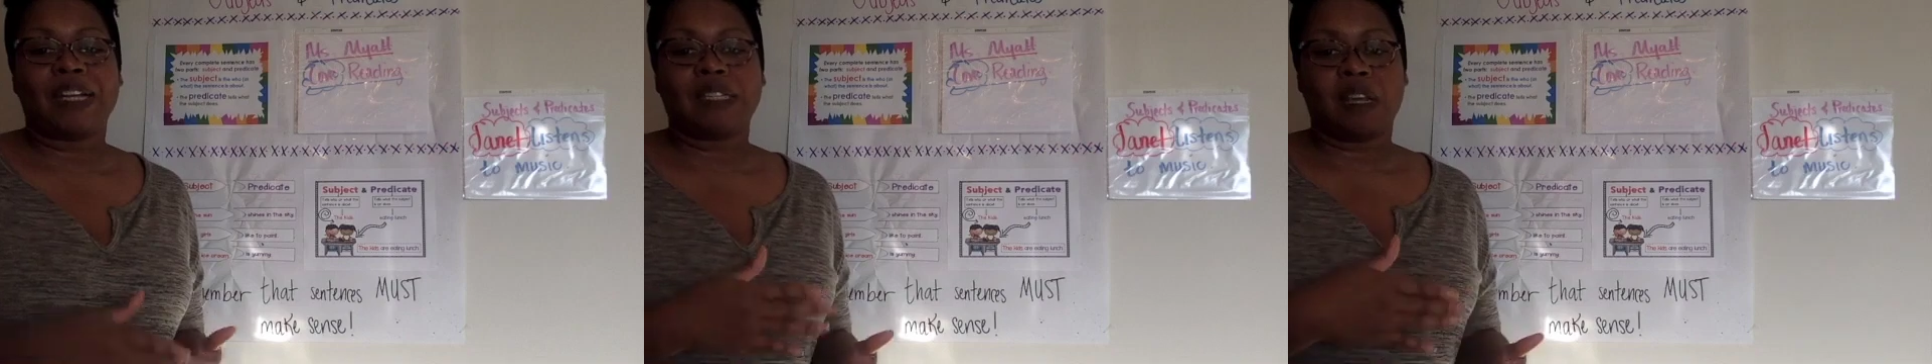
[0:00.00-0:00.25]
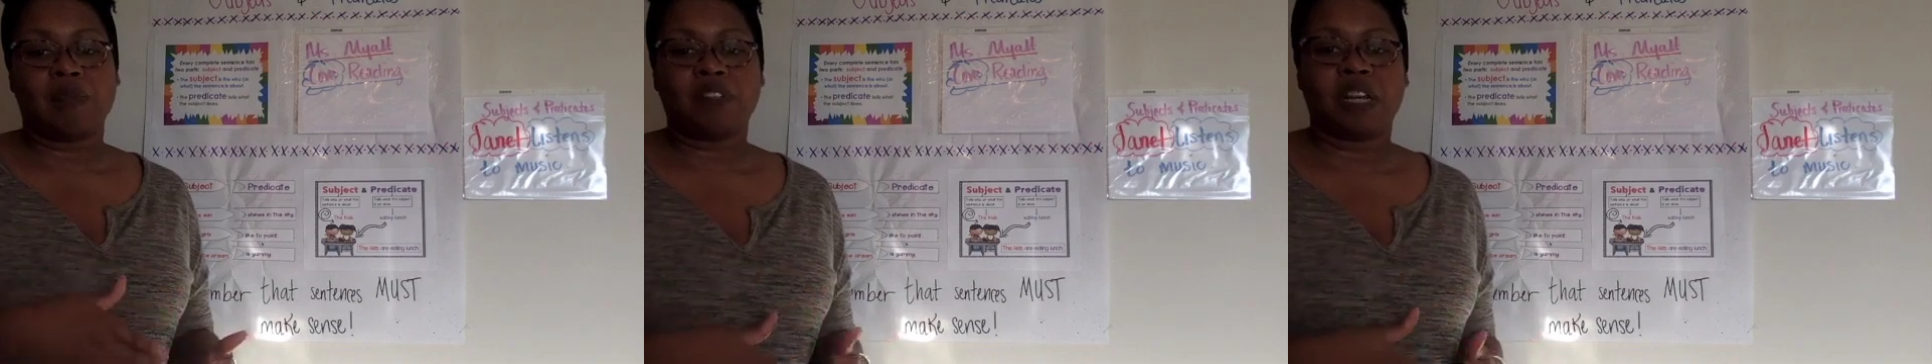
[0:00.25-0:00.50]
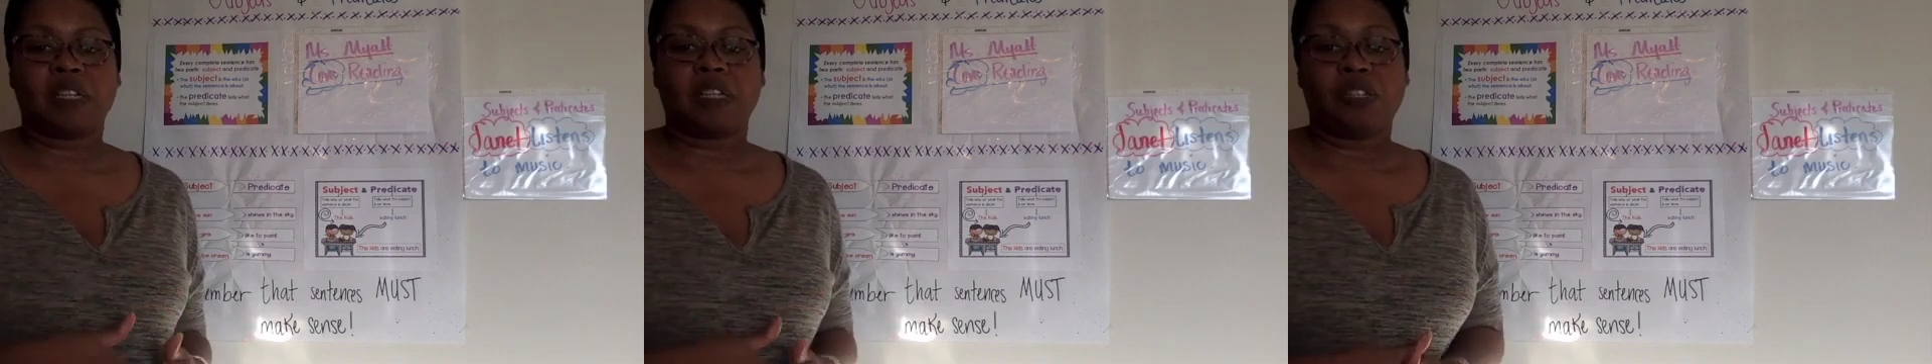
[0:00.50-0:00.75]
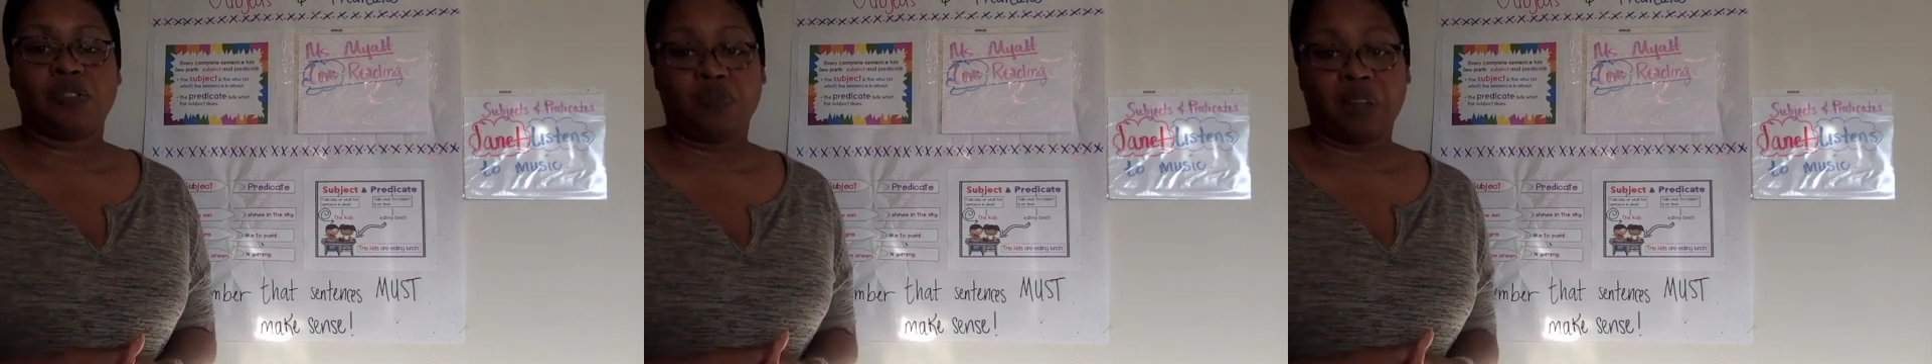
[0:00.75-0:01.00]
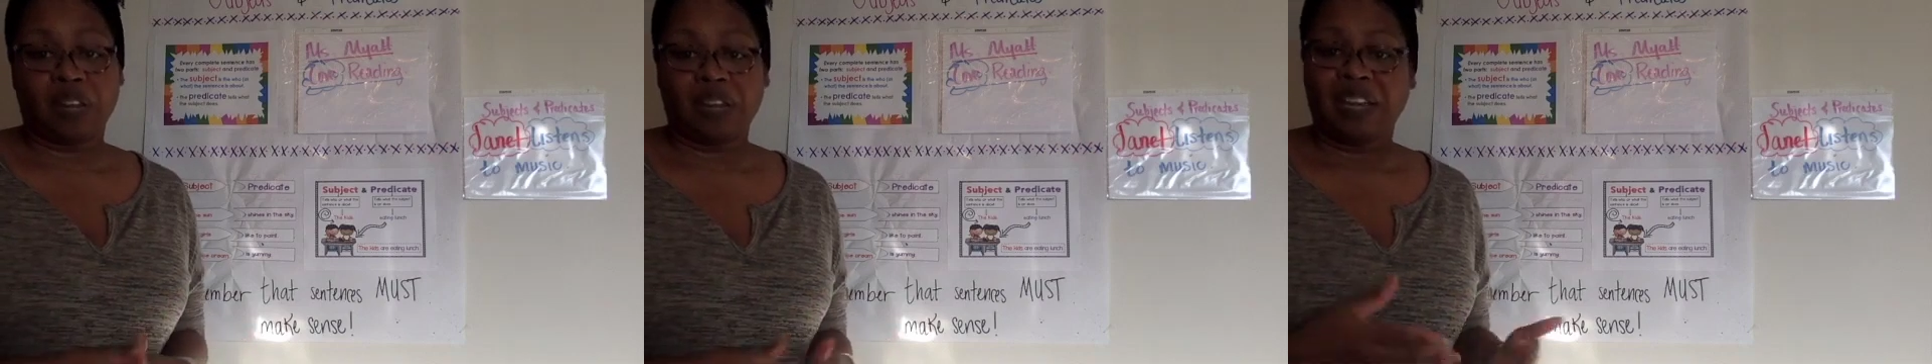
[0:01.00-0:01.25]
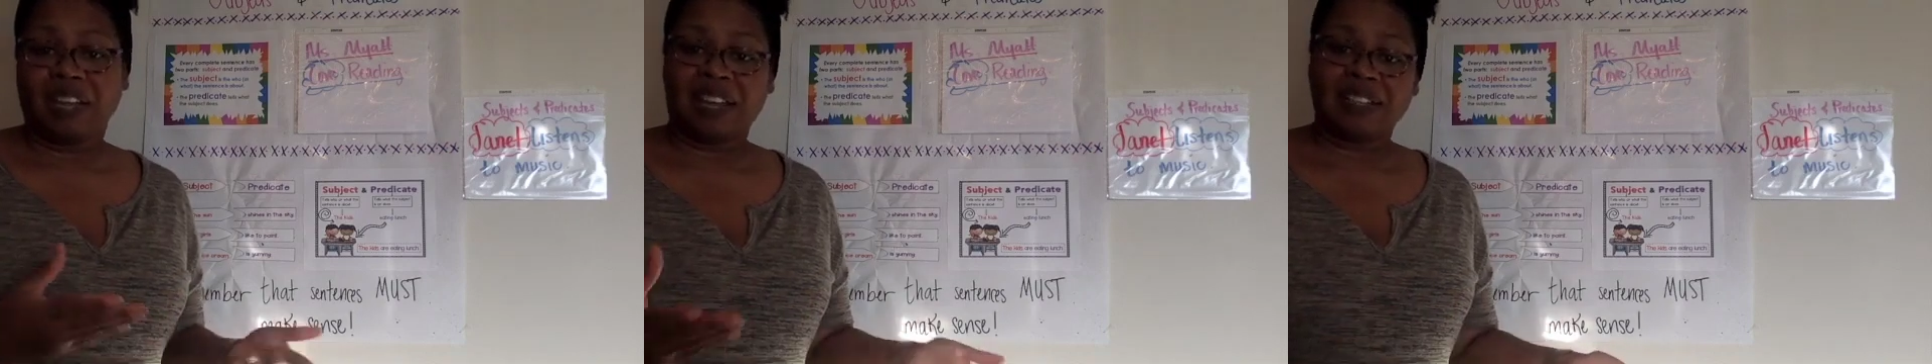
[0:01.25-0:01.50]
subject is doing.
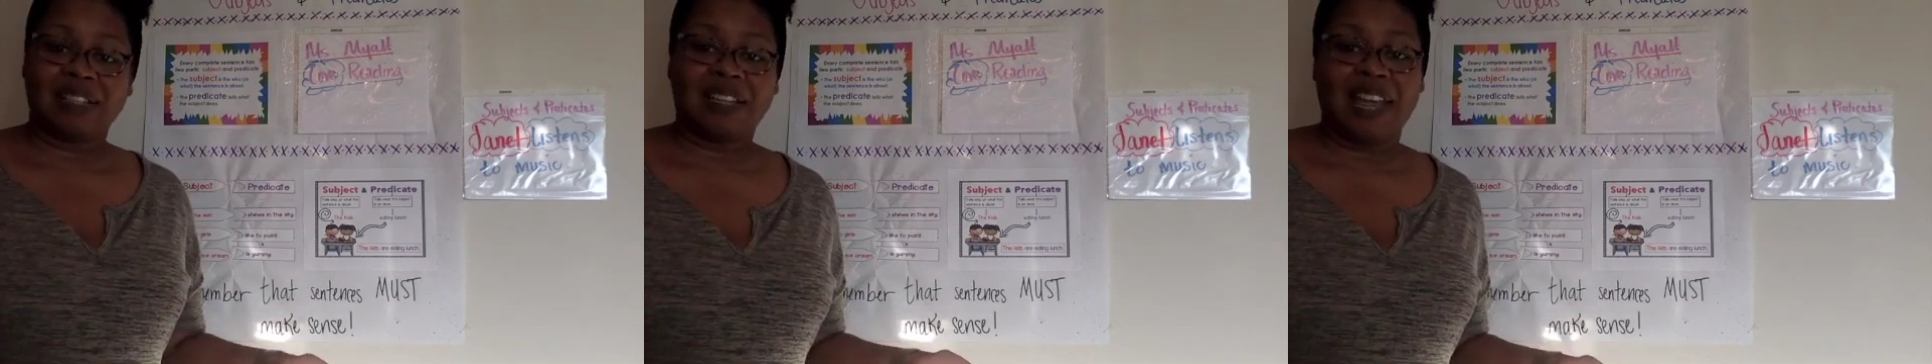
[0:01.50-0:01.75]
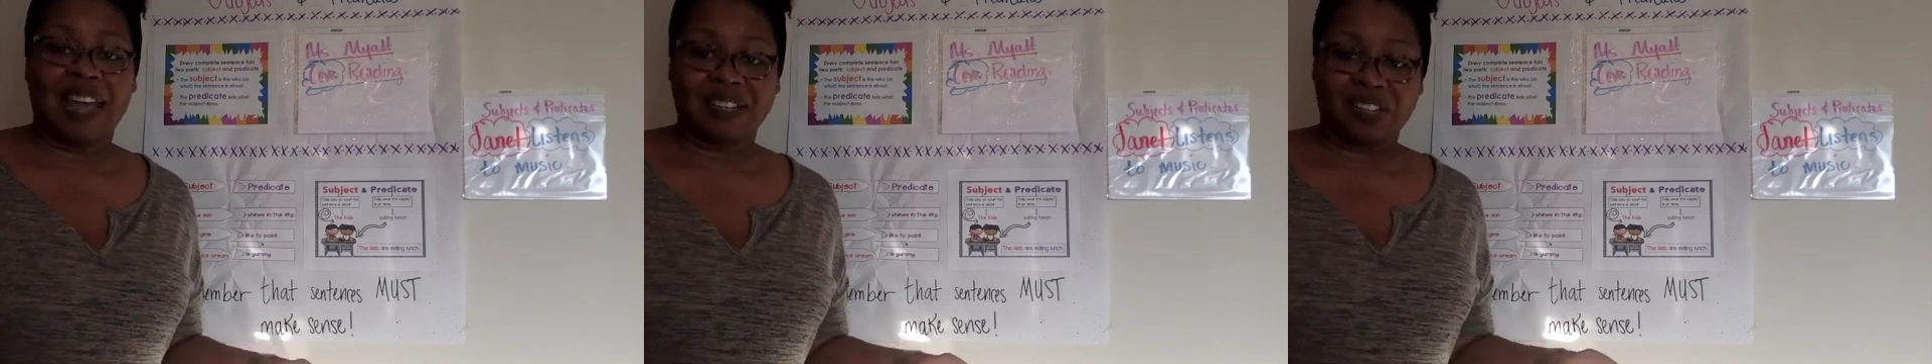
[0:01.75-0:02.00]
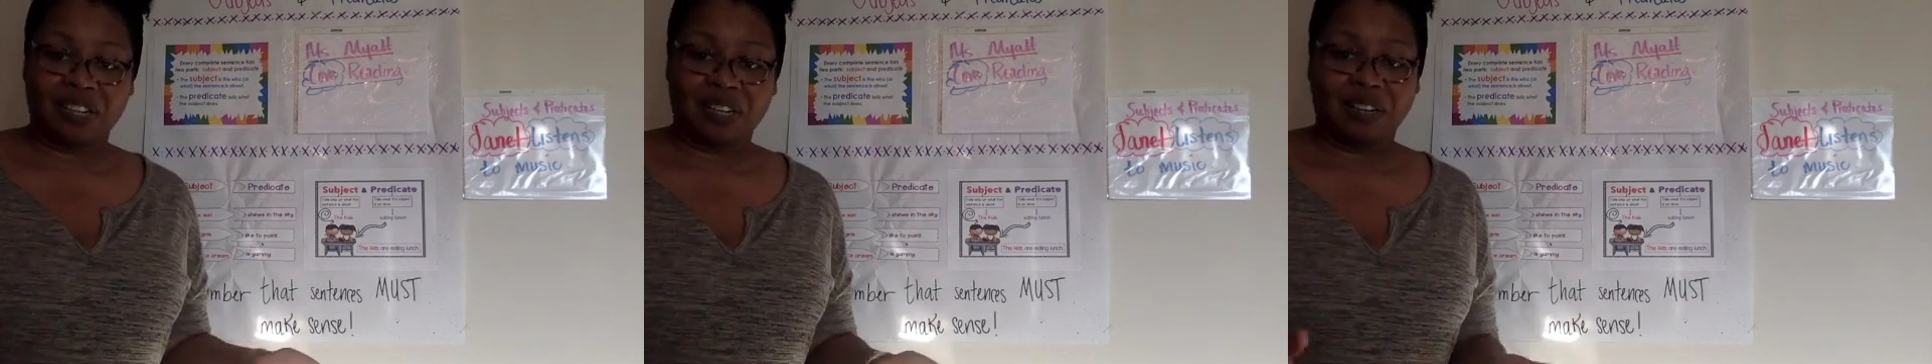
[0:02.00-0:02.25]
It's the action.